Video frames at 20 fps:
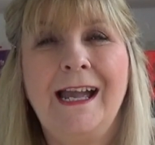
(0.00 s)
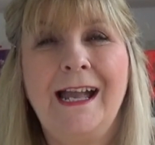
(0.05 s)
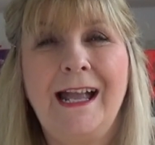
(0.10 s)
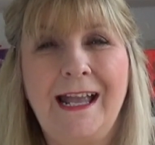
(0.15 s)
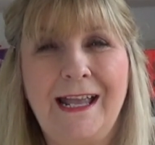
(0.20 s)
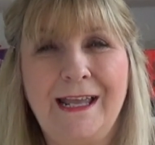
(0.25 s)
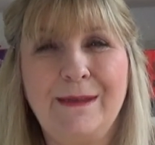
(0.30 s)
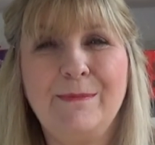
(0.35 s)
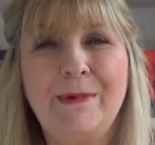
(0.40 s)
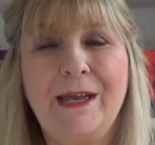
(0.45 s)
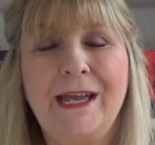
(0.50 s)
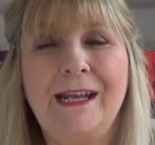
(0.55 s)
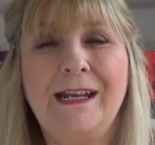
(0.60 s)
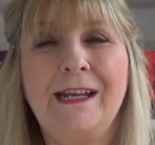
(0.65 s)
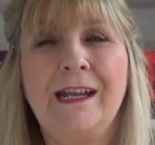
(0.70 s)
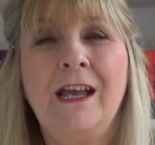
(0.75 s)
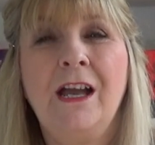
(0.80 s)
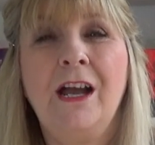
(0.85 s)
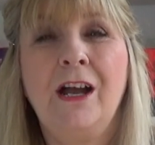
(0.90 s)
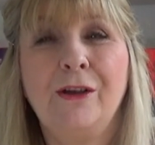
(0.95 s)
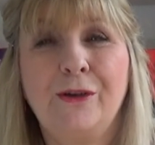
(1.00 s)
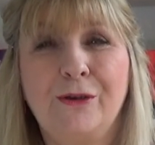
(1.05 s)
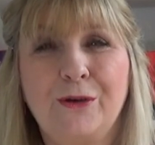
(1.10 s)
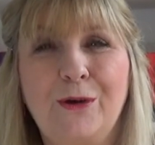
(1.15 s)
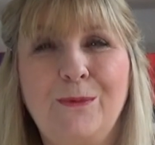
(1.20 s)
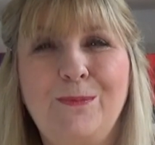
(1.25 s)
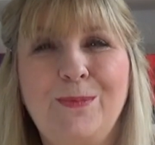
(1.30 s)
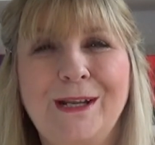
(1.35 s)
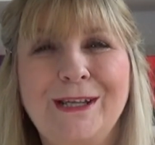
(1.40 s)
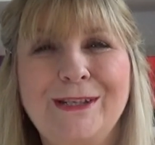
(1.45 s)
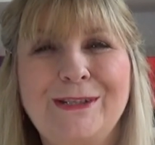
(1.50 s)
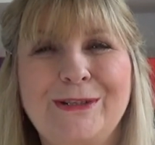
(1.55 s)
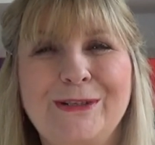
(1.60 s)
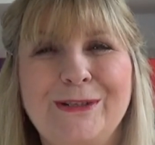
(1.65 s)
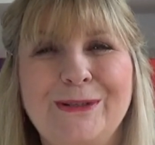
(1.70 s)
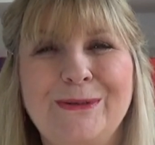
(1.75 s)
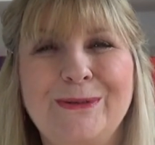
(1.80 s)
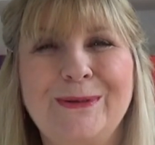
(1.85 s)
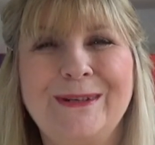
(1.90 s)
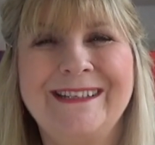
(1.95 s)
Amen, and God bless
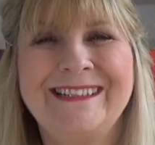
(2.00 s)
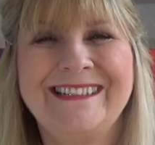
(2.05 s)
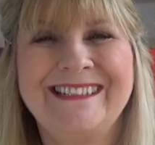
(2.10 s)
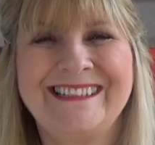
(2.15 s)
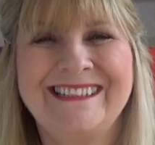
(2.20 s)
you.